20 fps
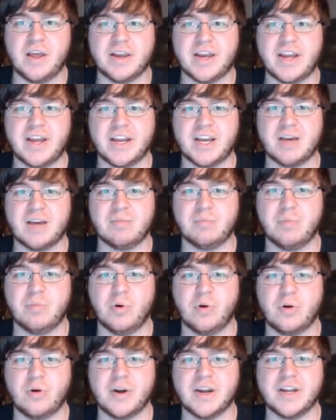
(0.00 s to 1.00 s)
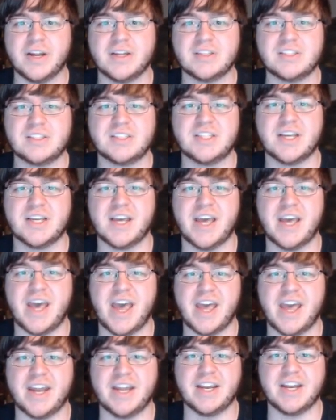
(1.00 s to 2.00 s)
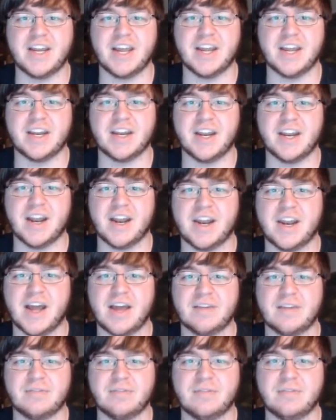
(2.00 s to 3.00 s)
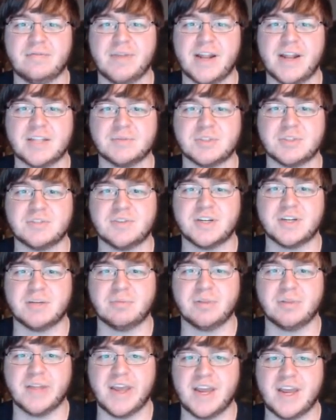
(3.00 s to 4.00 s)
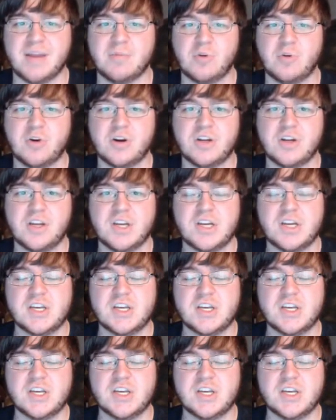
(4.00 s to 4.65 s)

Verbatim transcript: it kind of got boring to edit and not not as much fun to play anymore.